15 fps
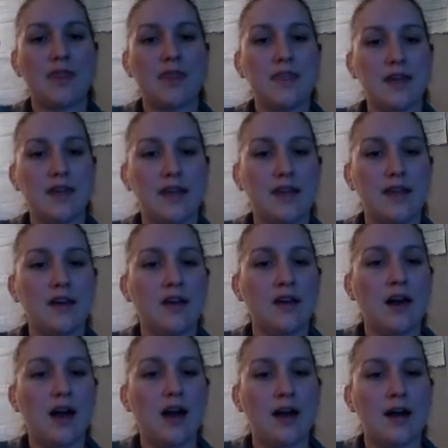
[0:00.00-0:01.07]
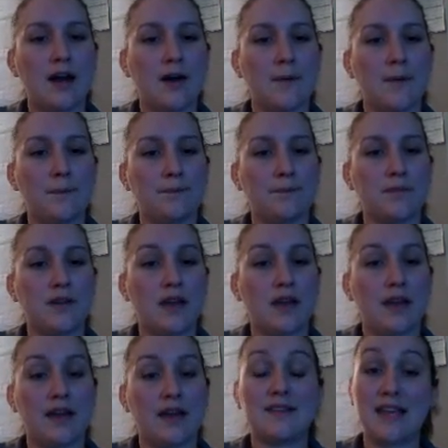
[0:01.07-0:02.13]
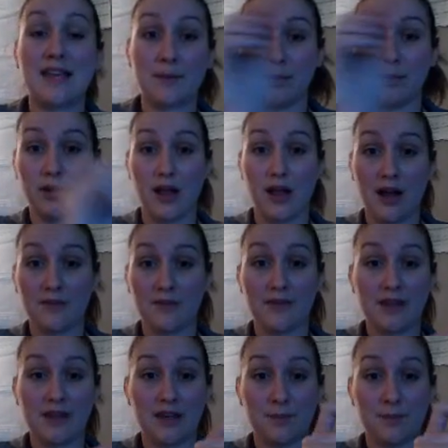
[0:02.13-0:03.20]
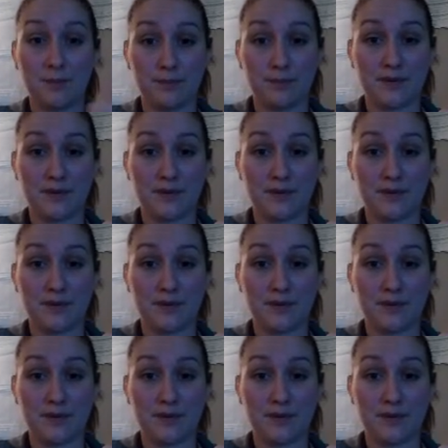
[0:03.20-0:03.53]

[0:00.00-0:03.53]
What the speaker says: The example of the